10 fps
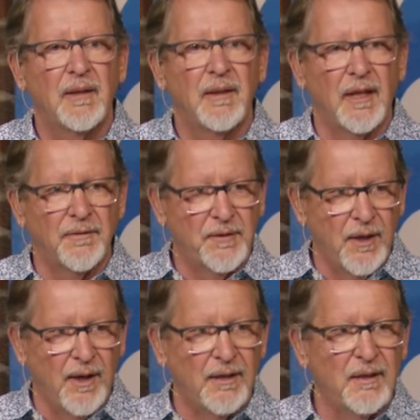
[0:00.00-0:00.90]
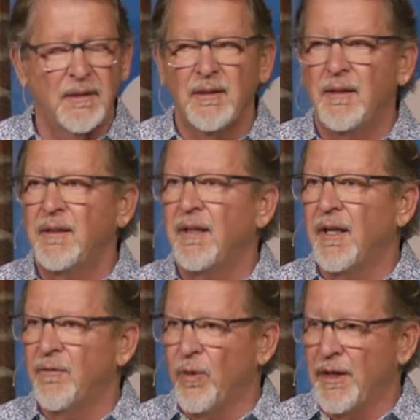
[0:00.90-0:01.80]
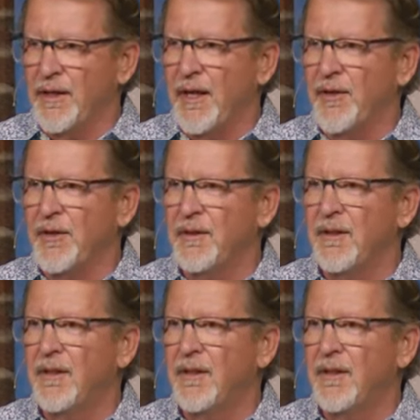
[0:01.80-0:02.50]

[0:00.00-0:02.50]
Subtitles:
Love God, love one another,